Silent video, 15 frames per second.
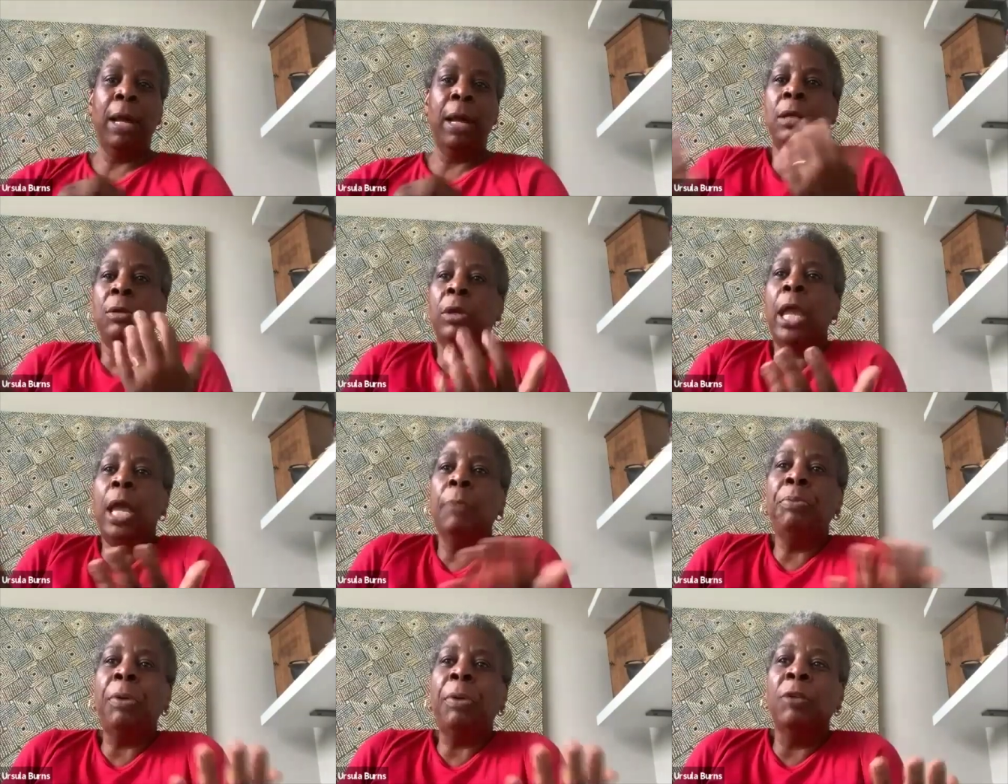And you
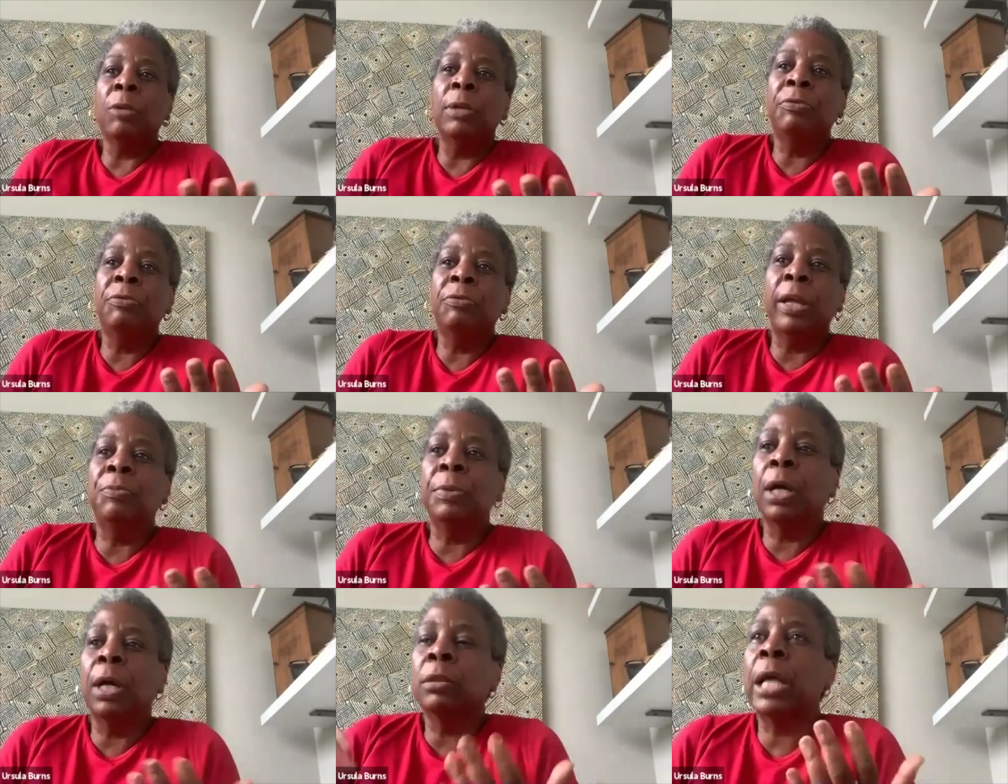can't punch him in the face
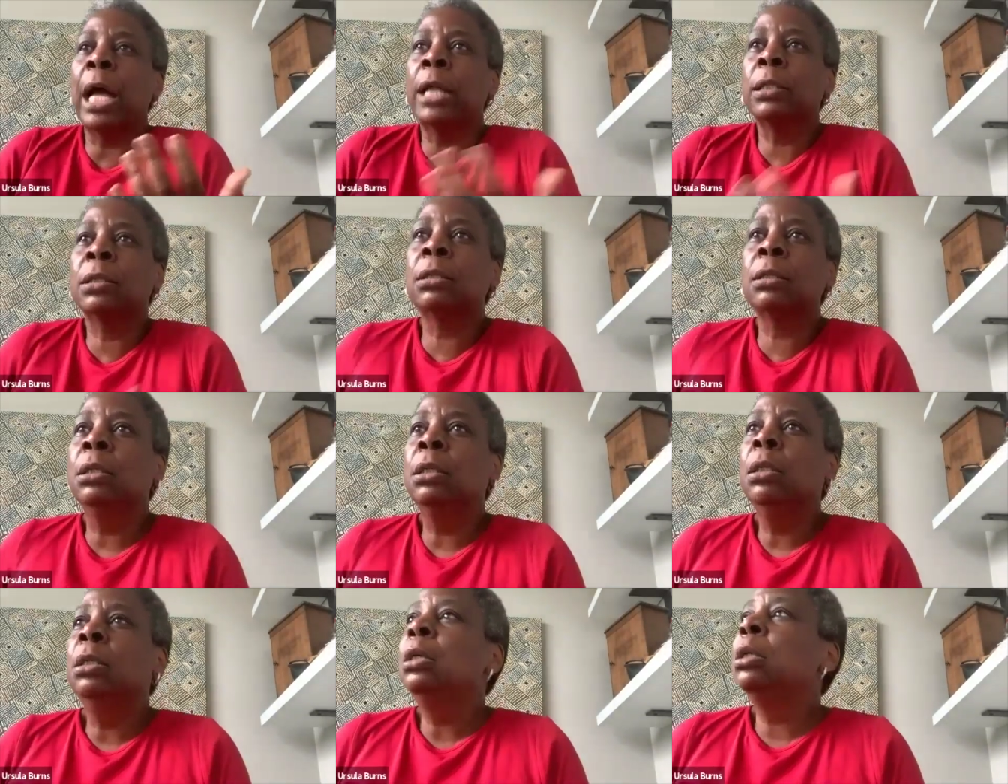because that's
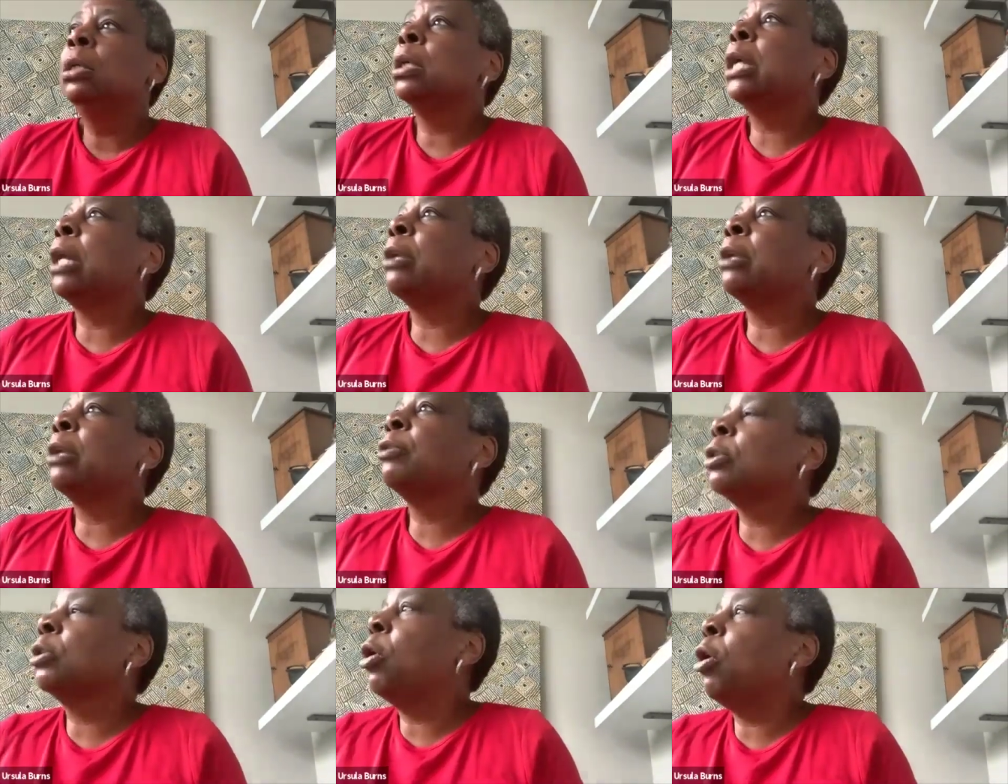against the
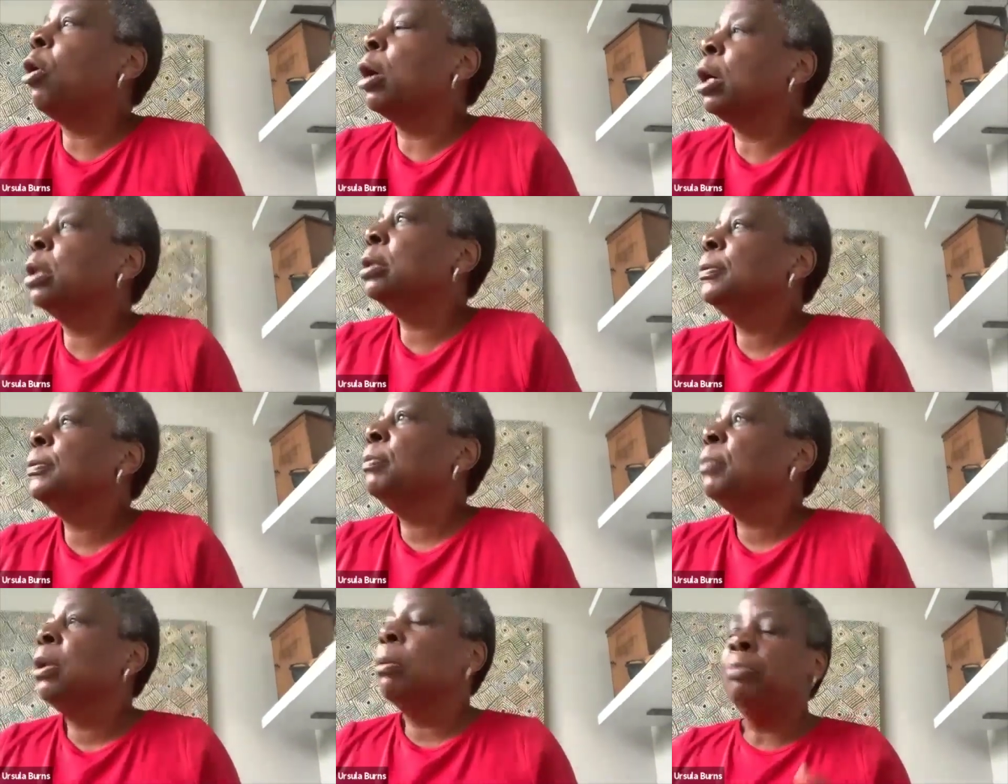law,
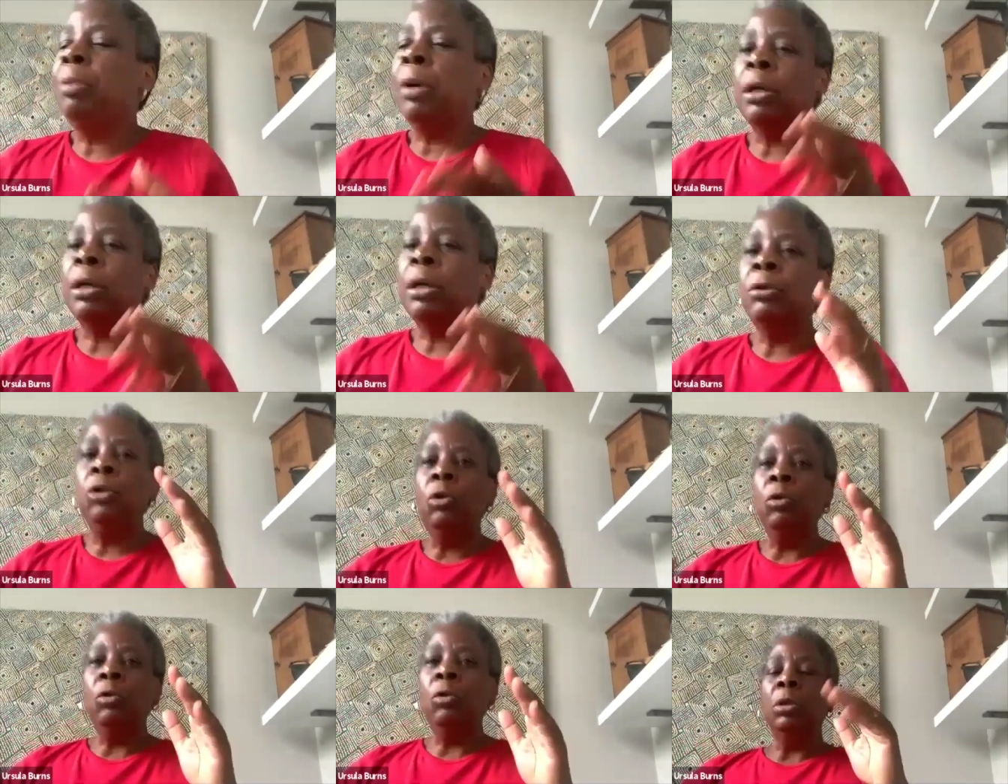but
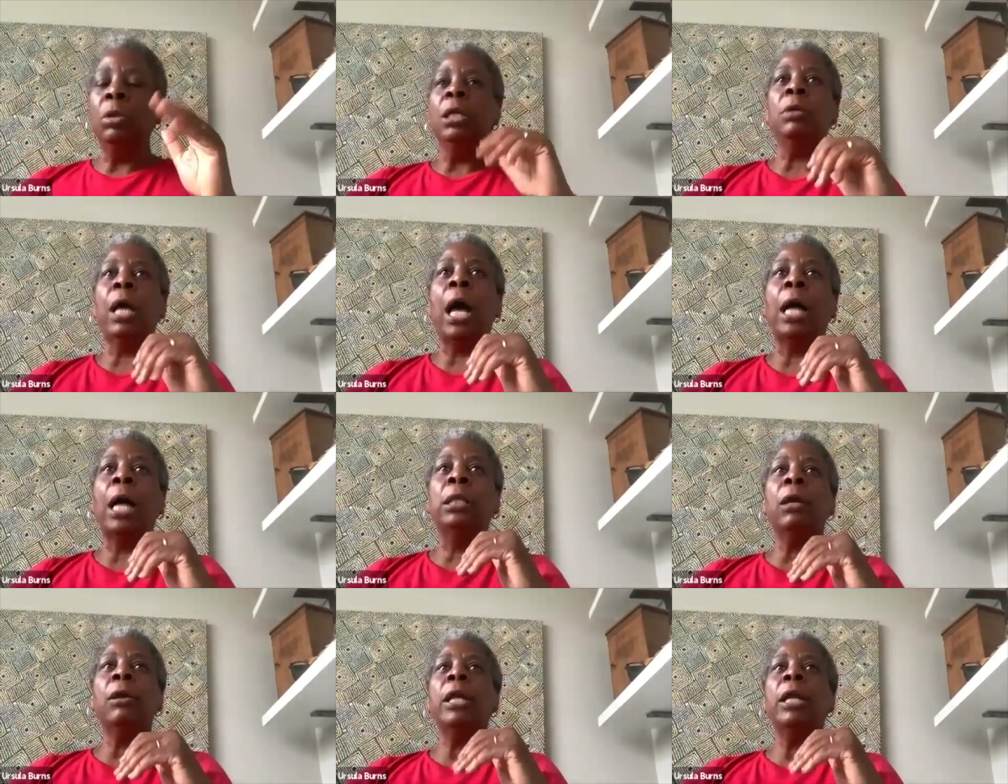you literally,
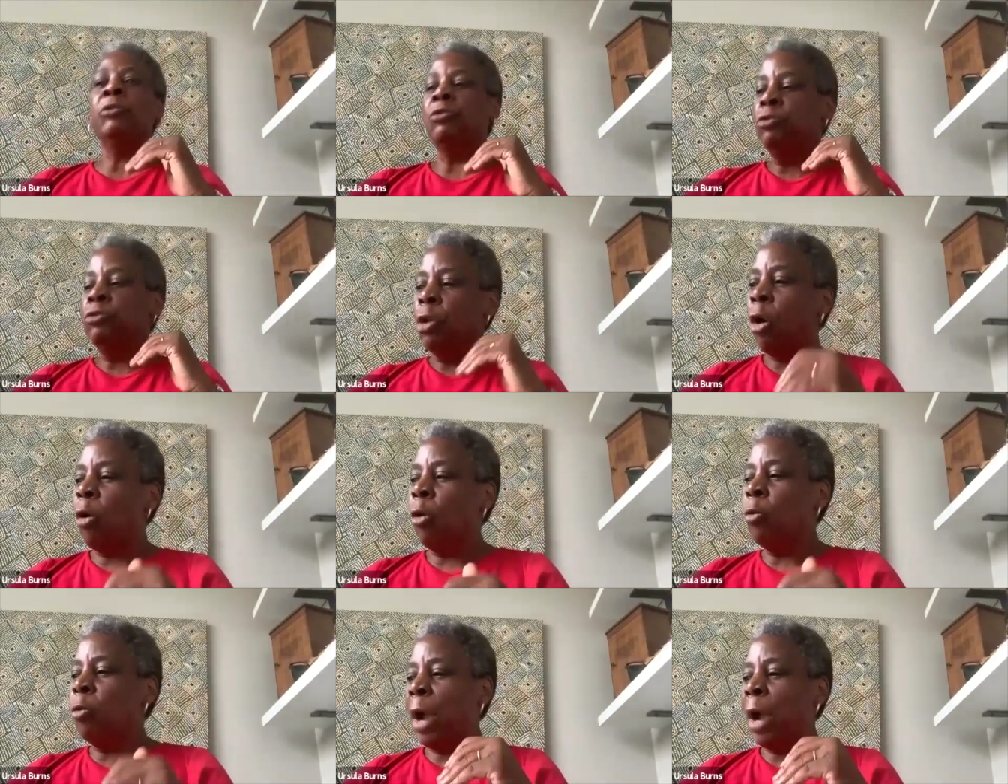there is no
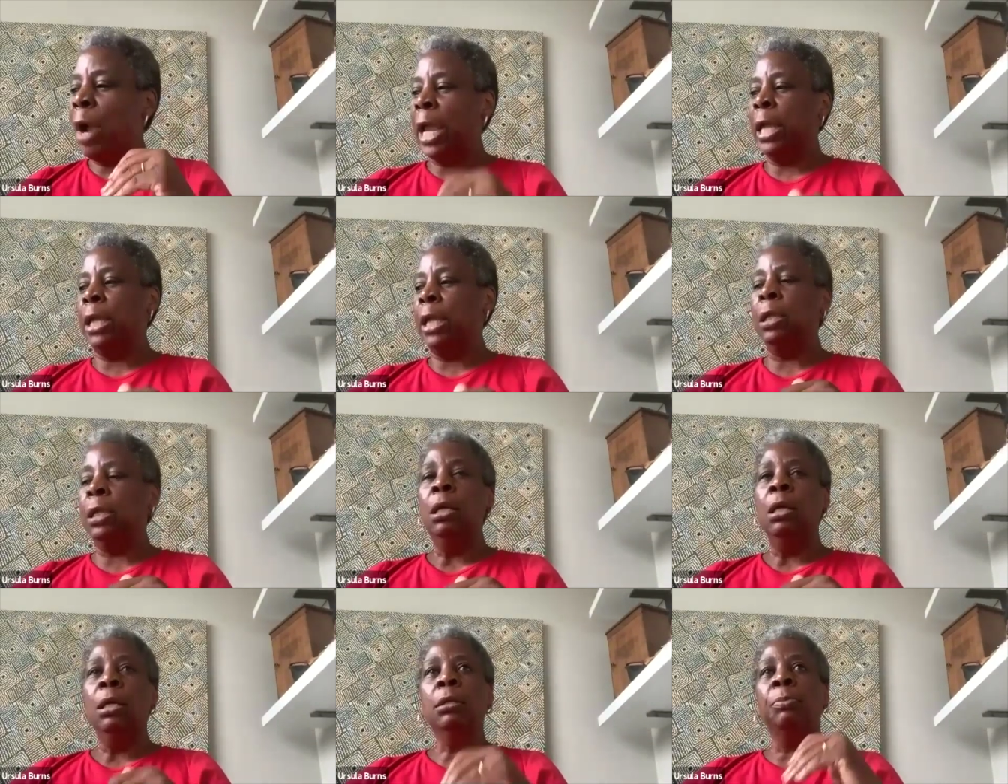way
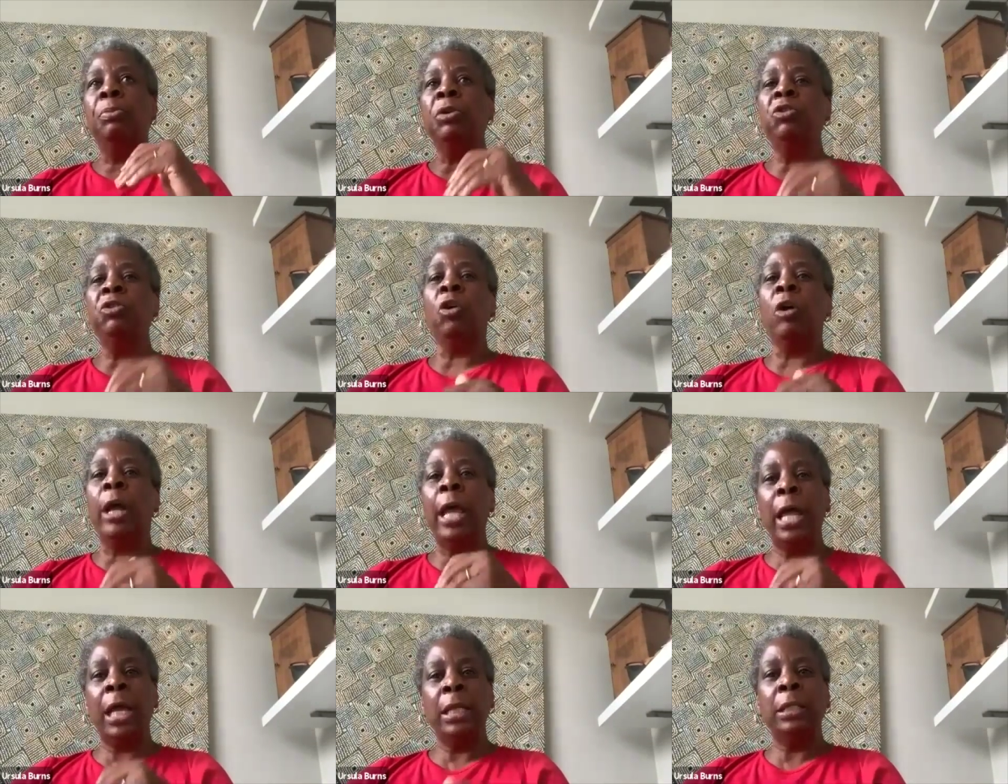to put your
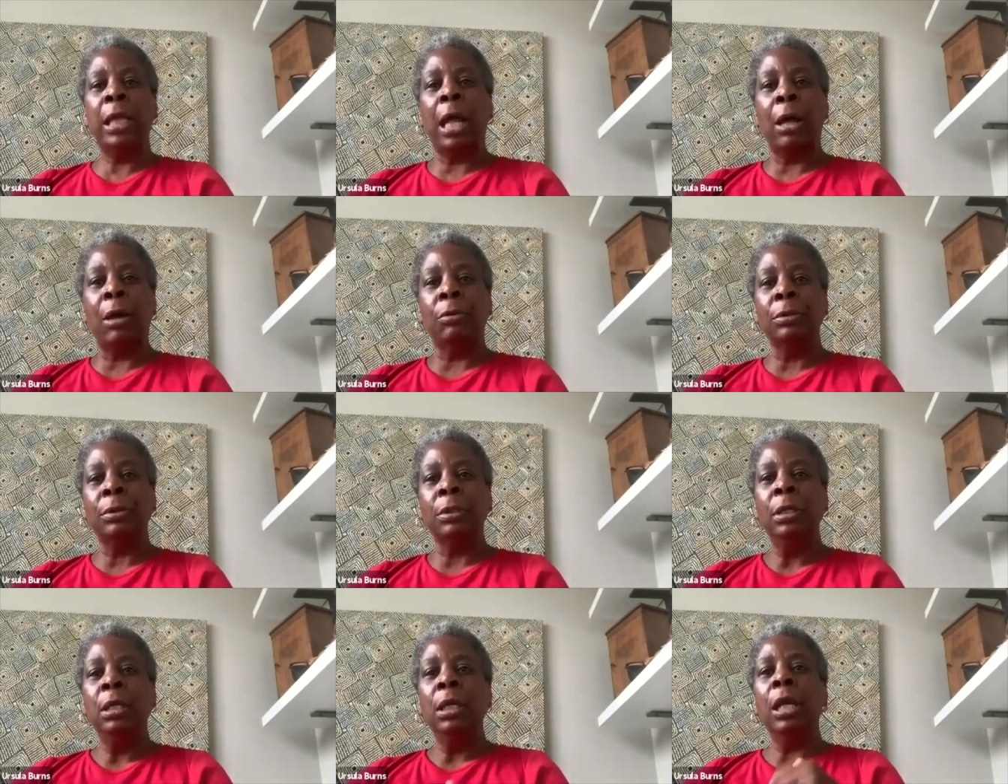head down
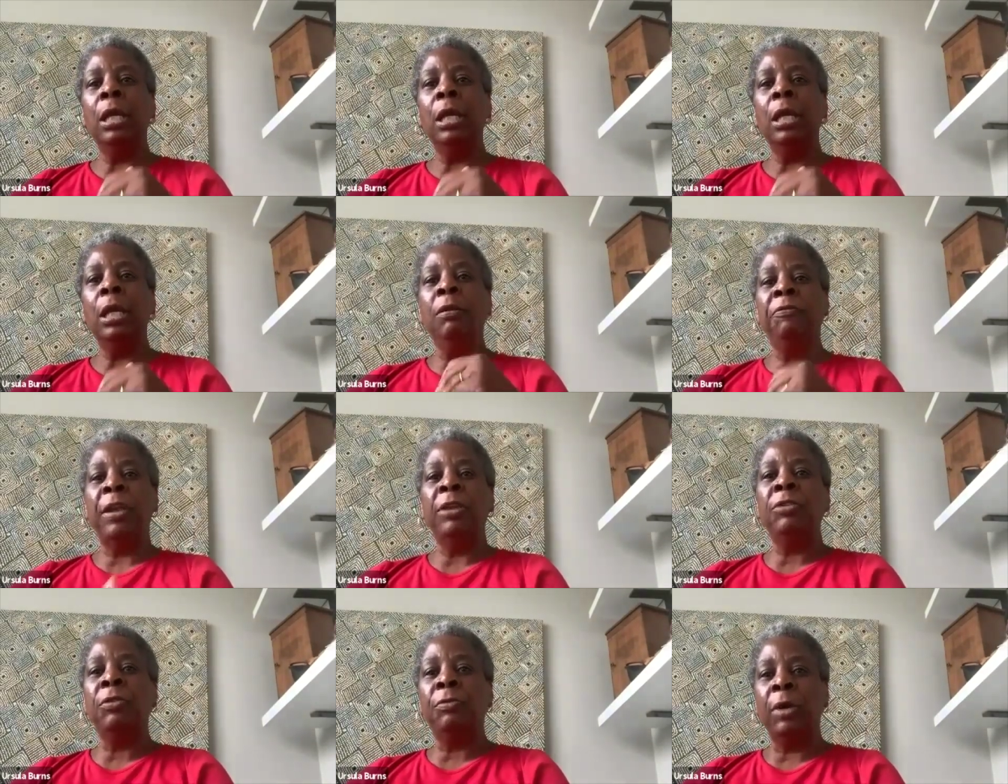in the
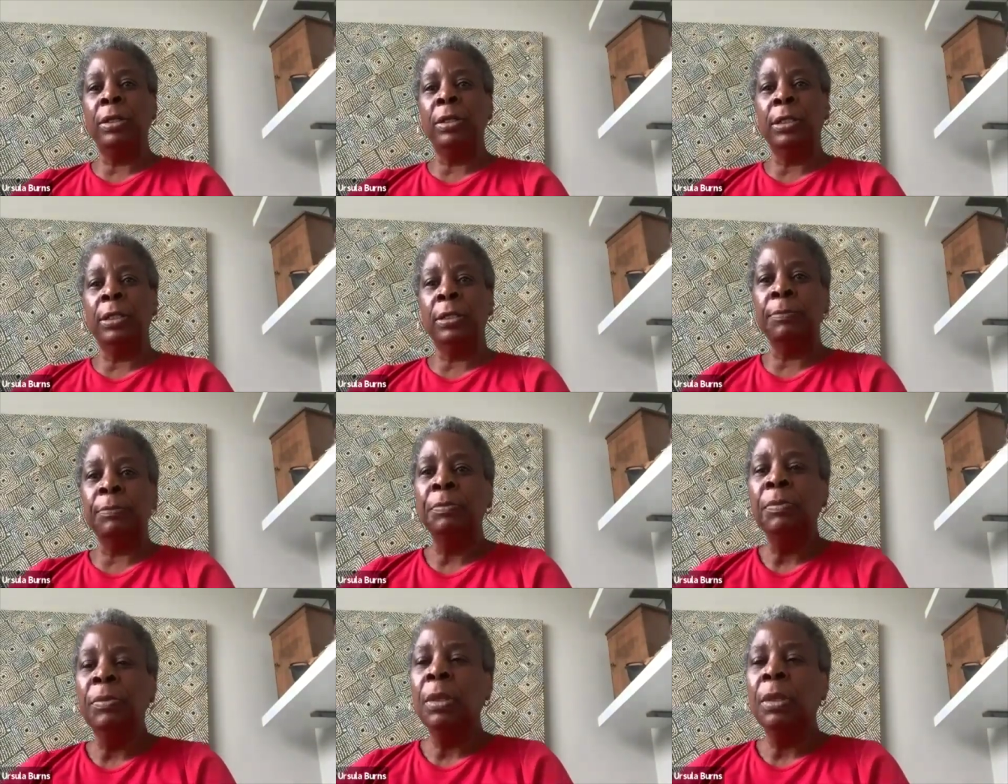face of racism.